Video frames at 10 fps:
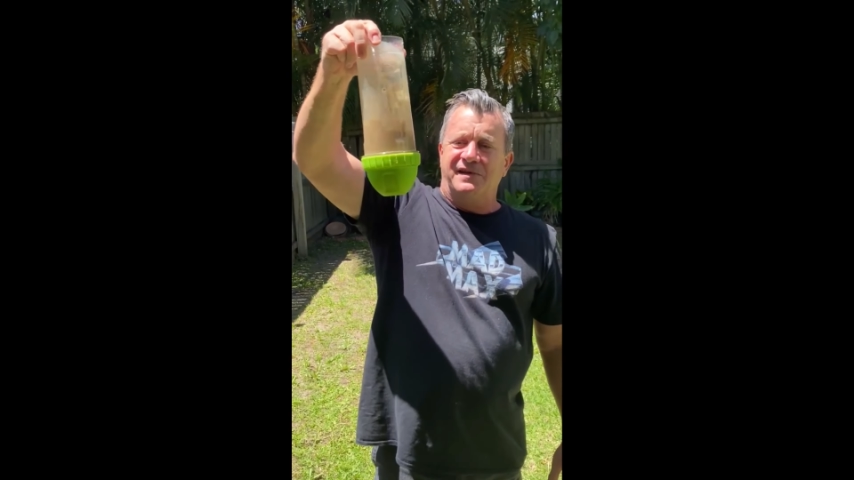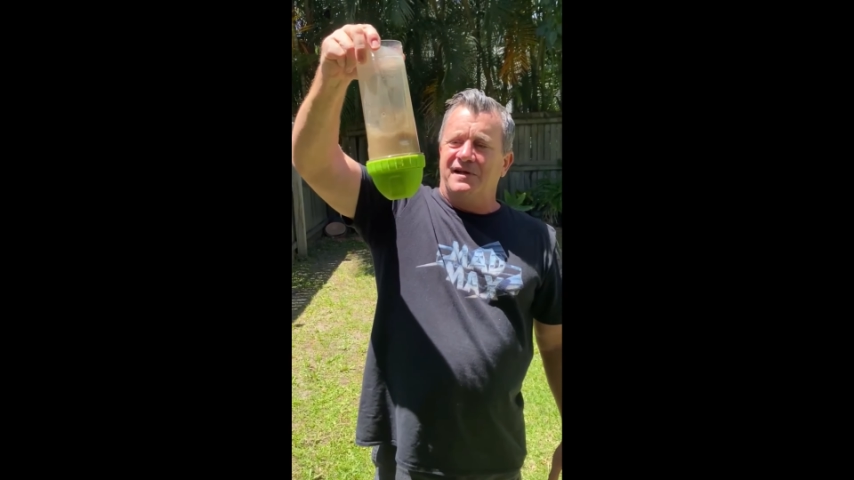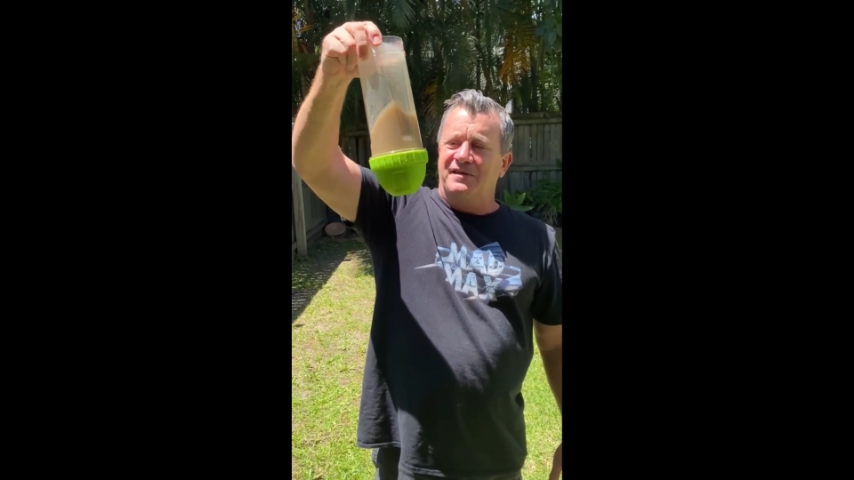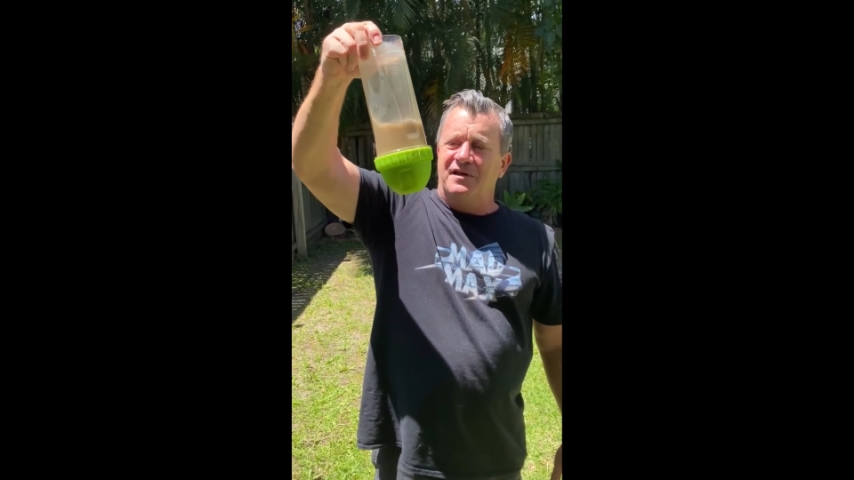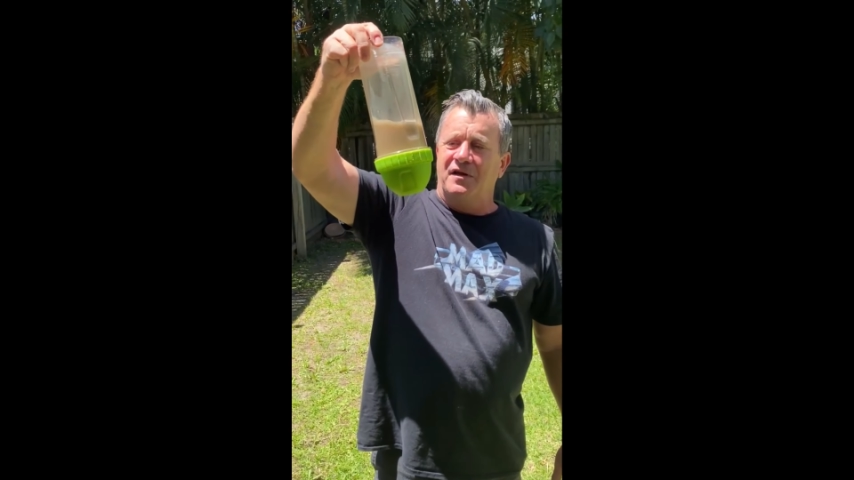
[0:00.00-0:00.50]

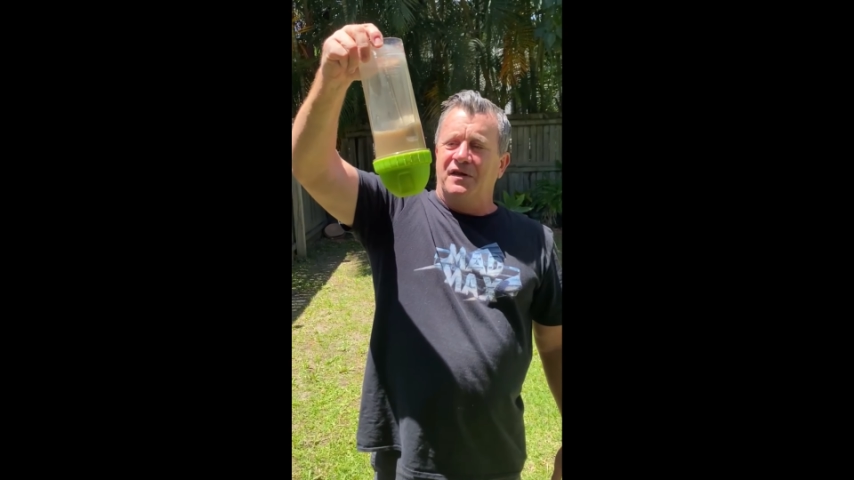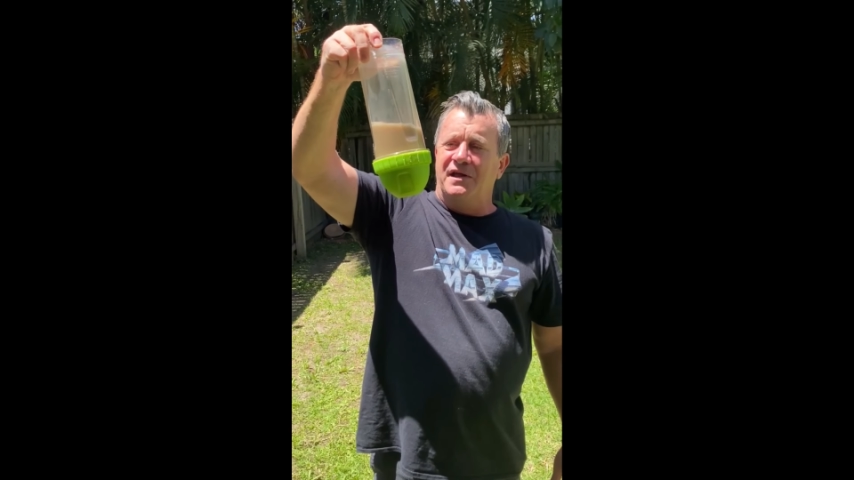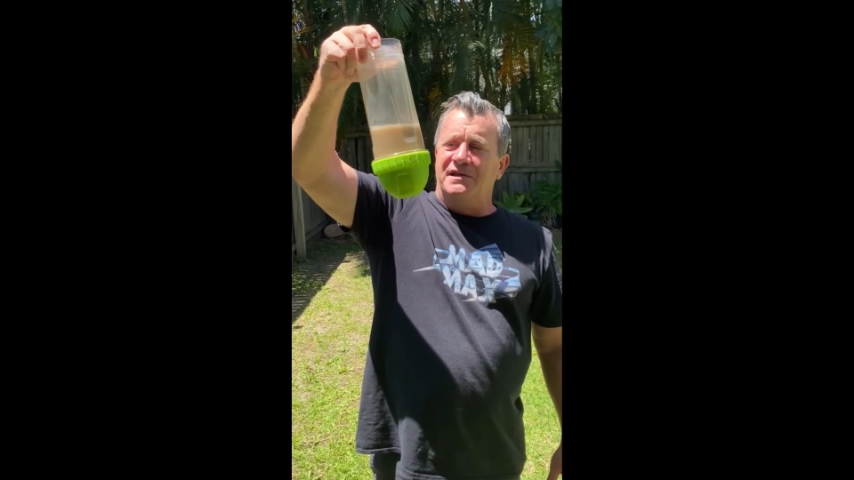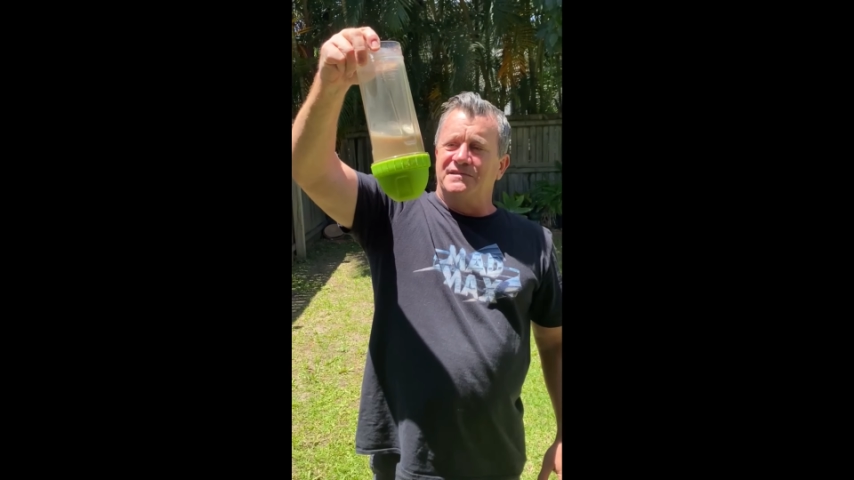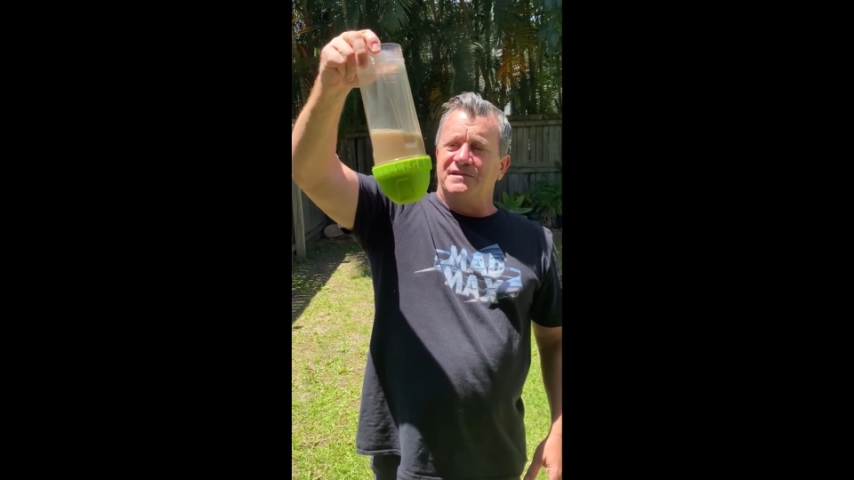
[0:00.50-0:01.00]
Right, no
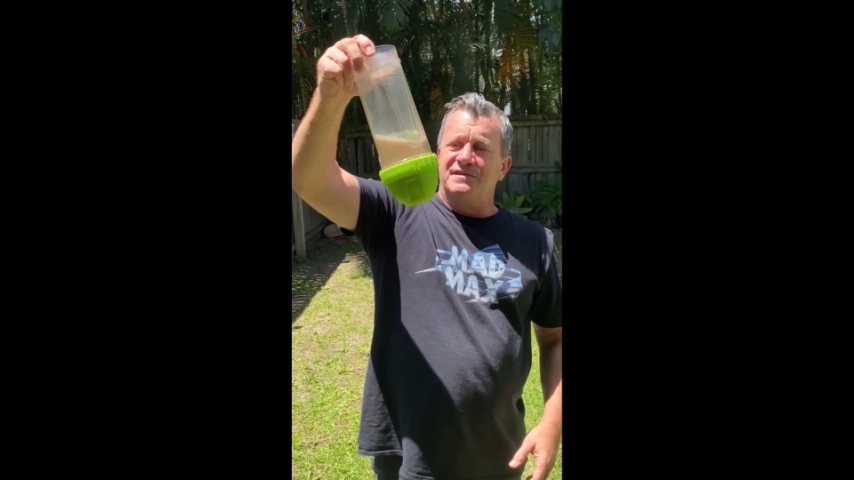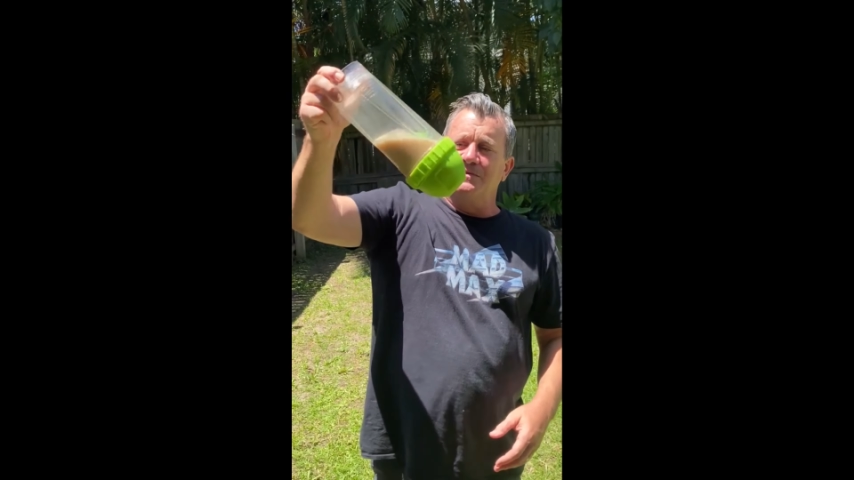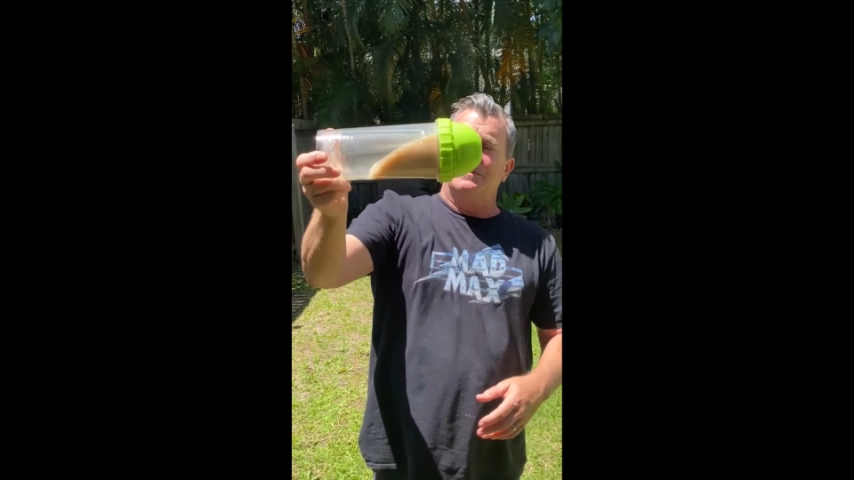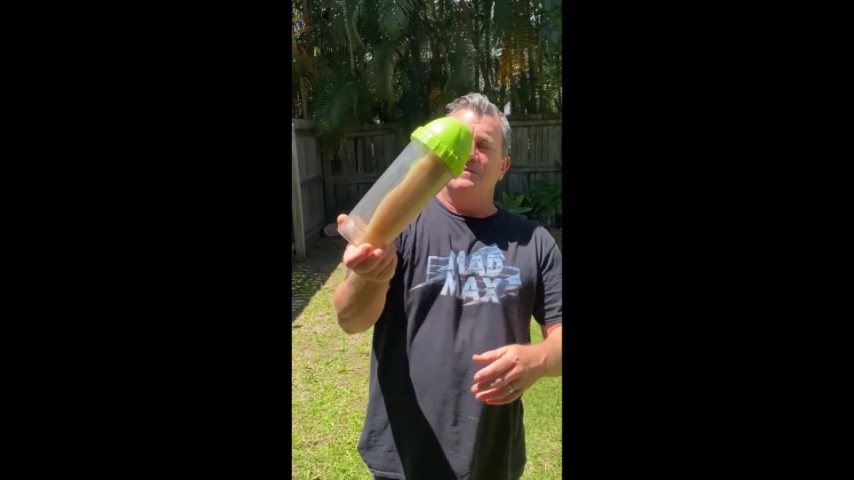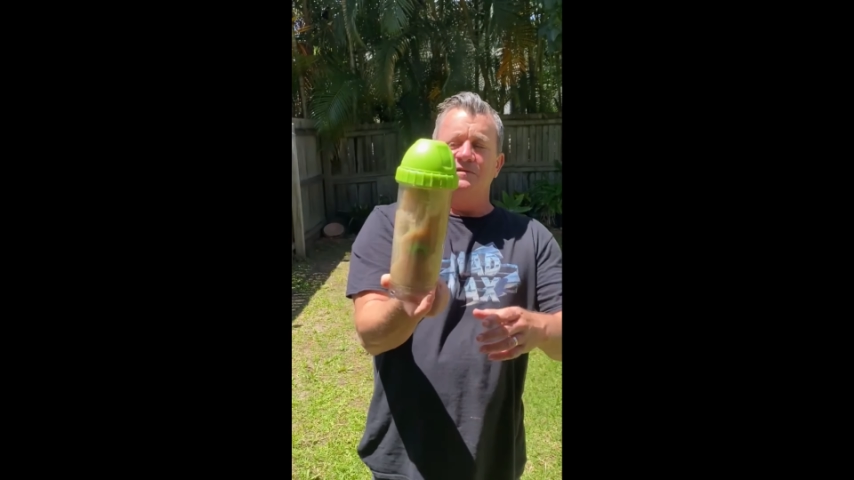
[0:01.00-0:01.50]
leaks,
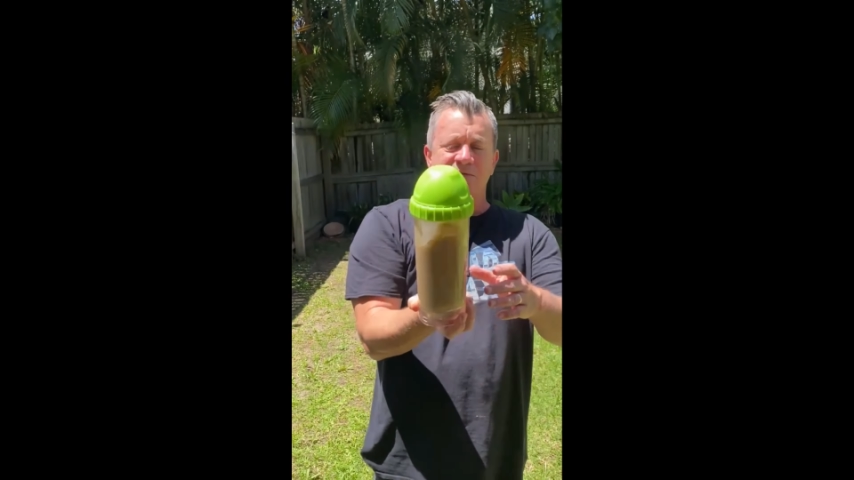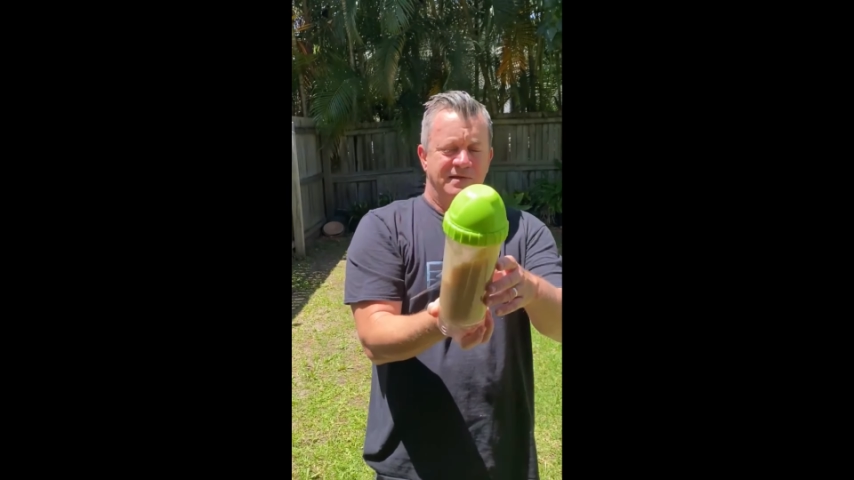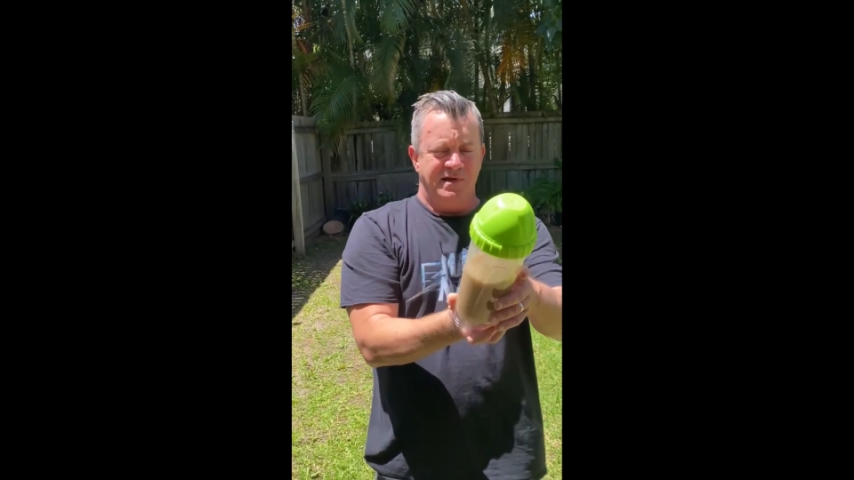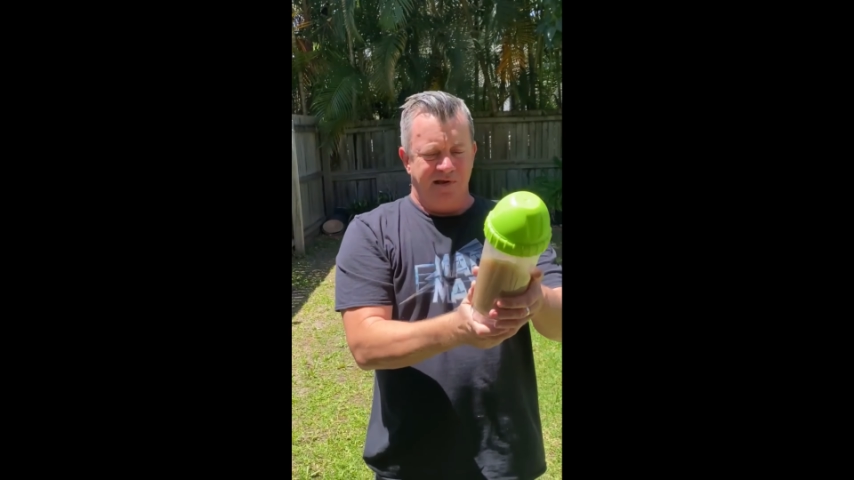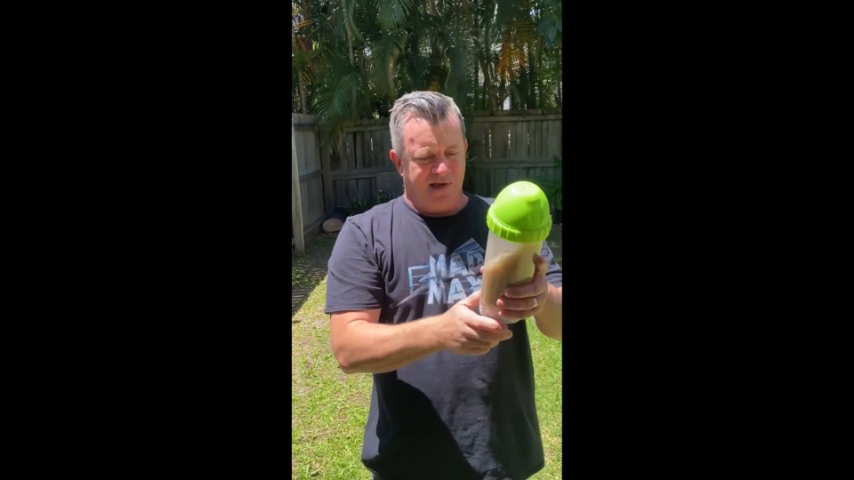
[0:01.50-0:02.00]

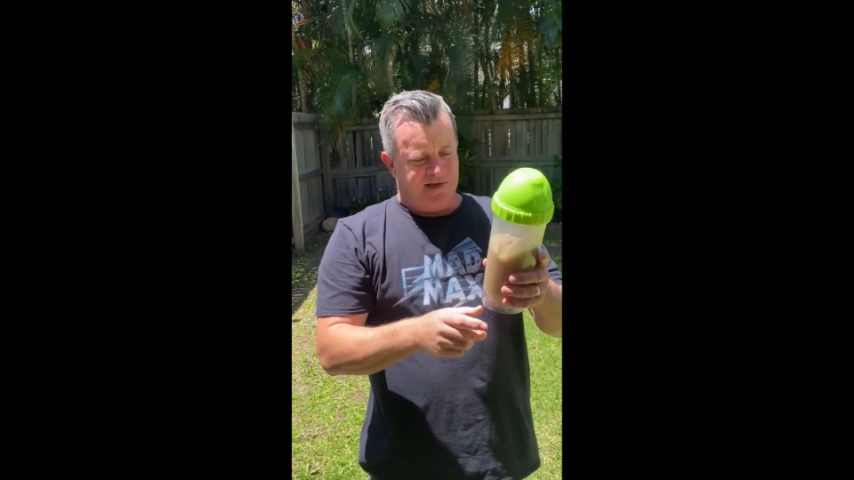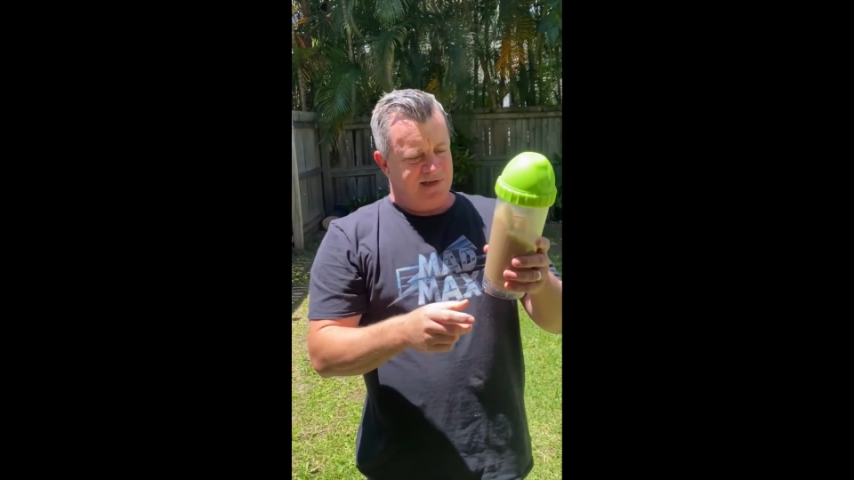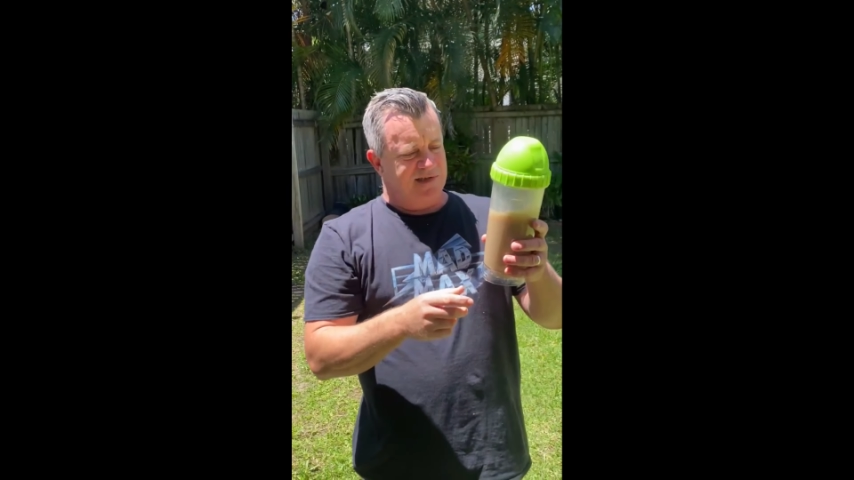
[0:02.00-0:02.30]
it's